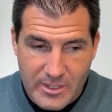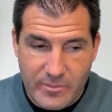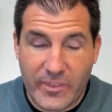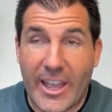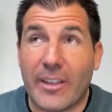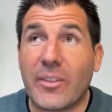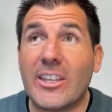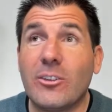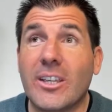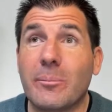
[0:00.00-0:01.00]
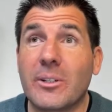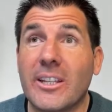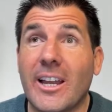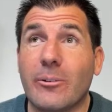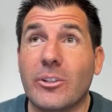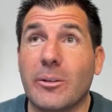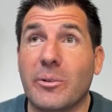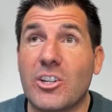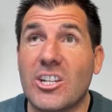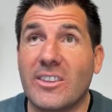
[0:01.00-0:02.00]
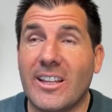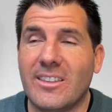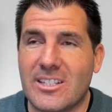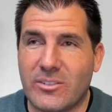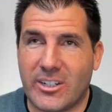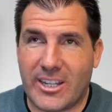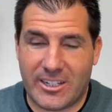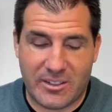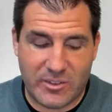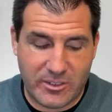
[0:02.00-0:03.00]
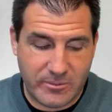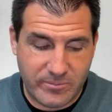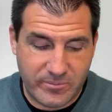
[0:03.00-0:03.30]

Yeah, thank you, Kimberly. I really appreciate that. That's very kind of you.